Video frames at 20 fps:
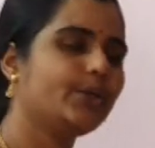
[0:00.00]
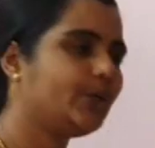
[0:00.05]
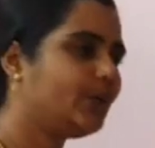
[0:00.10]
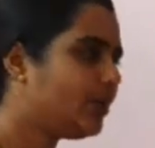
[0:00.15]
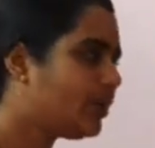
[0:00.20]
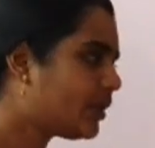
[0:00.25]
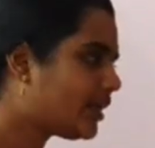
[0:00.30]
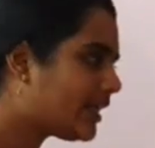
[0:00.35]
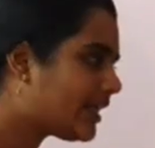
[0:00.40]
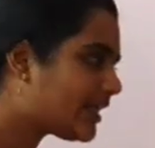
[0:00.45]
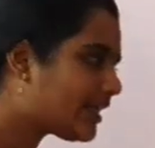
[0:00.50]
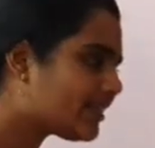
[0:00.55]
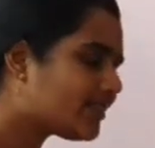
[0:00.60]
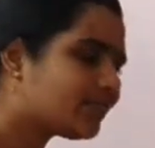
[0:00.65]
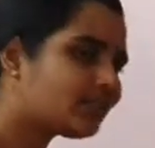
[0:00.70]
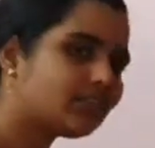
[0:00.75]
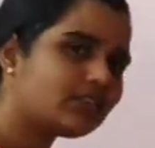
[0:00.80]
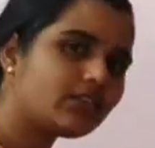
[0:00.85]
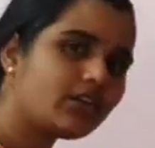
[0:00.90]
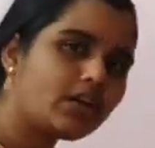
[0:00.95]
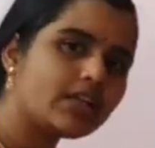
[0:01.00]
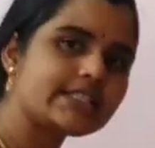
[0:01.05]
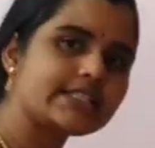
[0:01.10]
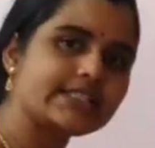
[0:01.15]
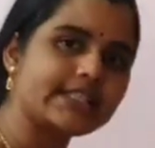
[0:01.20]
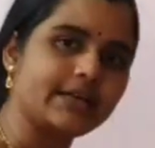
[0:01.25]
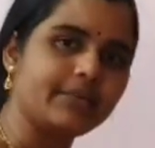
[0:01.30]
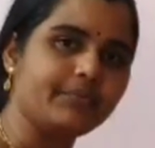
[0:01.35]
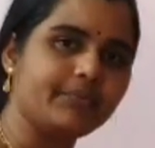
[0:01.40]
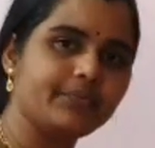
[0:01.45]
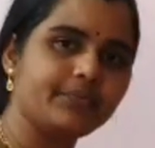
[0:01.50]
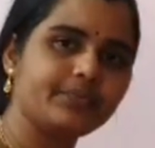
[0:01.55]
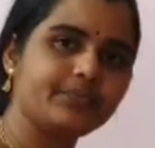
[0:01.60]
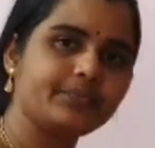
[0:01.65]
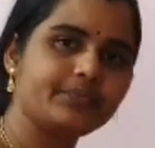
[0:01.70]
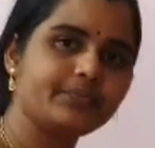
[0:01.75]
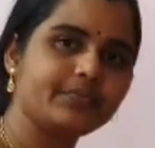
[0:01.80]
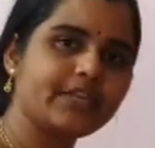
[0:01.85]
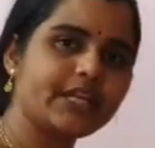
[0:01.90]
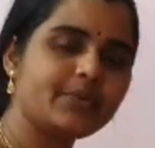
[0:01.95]
You crisscross them.
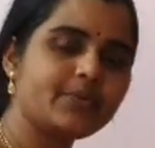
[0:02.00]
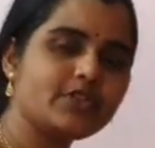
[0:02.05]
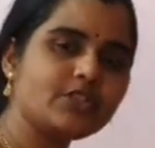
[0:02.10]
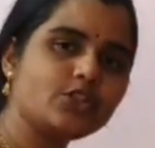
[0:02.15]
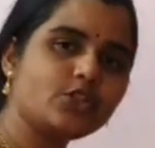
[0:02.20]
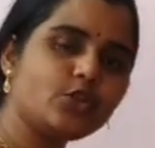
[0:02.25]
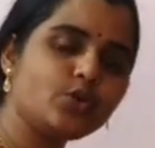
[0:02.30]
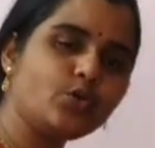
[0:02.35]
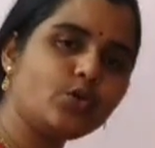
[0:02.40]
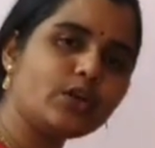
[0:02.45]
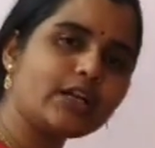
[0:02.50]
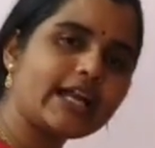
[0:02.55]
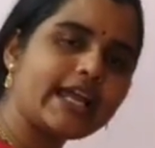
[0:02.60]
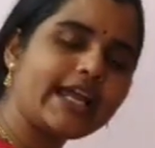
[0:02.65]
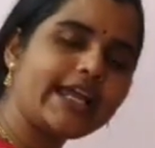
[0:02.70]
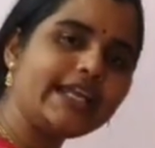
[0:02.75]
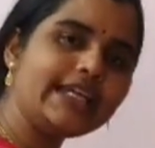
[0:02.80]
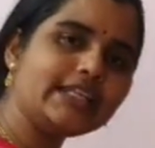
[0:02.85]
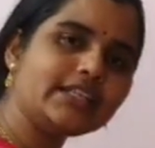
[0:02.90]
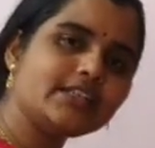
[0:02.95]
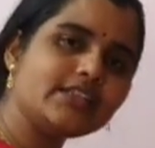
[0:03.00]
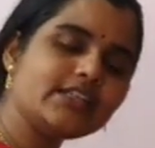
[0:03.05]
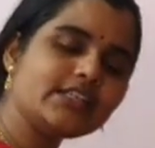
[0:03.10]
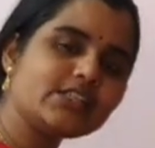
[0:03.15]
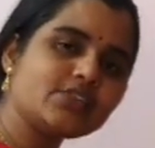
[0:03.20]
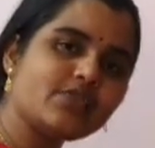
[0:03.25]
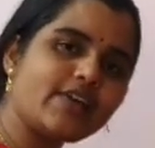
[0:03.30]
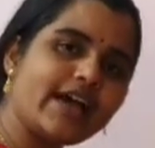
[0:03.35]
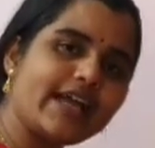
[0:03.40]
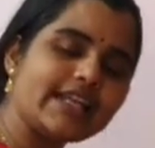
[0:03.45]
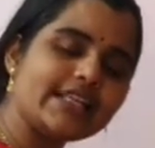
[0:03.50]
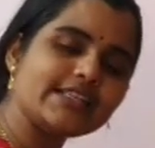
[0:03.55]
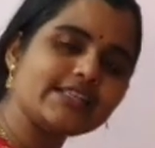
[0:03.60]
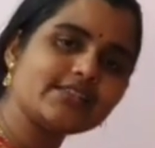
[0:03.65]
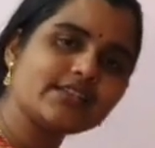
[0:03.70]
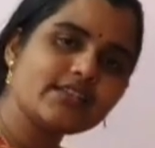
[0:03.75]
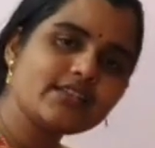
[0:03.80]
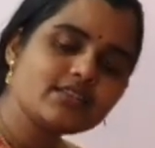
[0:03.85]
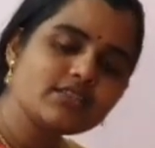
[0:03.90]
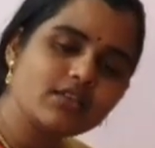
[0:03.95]
That means you write these
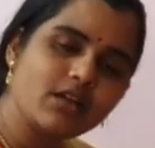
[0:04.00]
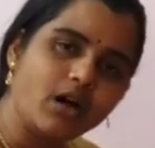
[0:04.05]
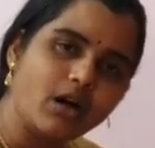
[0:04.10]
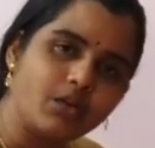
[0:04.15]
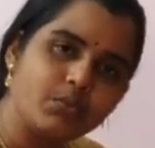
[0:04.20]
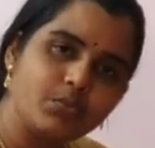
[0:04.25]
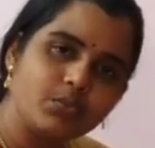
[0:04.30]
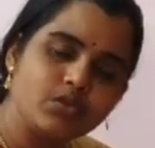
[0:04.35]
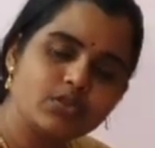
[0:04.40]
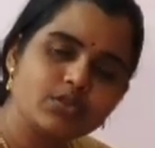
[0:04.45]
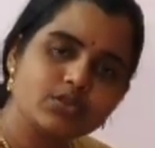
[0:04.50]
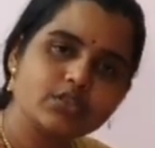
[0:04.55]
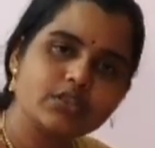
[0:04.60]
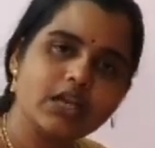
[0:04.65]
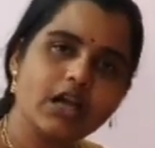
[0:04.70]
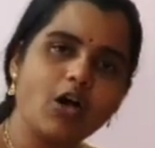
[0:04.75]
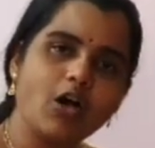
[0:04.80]
valencies to the